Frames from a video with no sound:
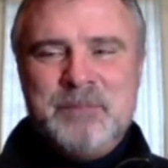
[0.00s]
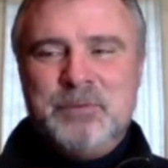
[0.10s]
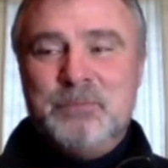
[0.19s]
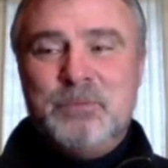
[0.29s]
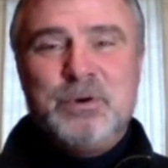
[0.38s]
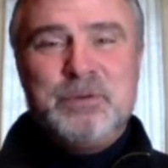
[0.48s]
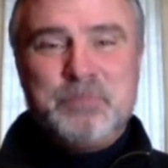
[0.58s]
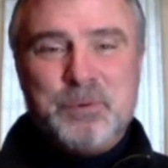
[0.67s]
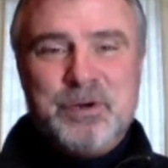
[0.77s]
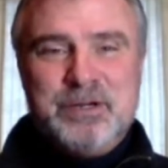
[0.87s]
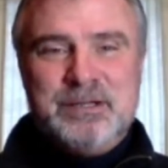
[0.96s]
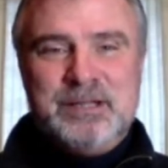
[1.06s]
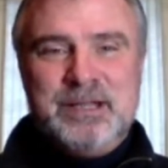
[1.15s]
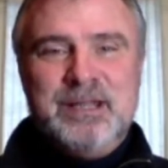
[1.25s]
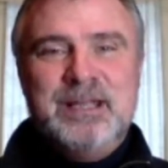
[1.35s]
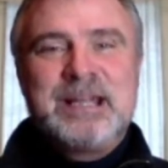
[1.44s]
but more
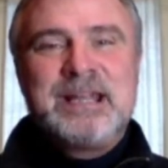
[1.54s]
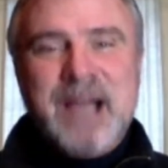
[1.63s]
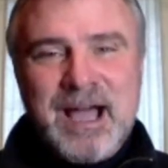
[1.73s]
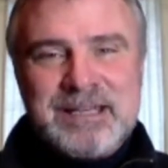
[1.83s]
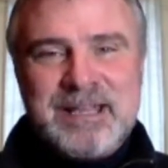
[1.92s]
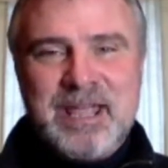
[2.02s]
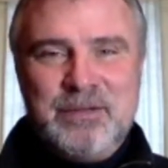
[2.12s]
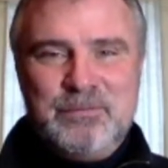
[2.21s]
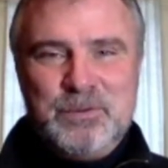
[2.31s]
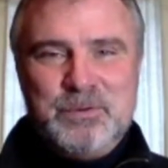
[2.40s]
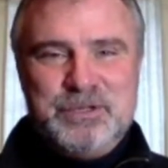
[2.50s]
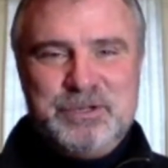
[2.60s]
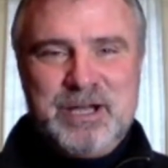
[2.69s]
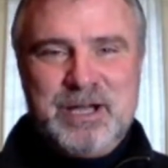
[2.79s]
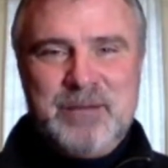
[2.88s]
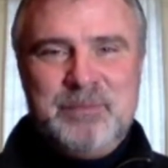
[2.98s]
importantly, God gave you a
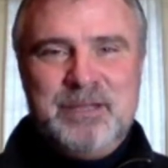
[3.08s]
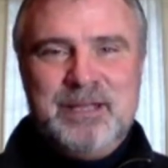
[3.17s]
job.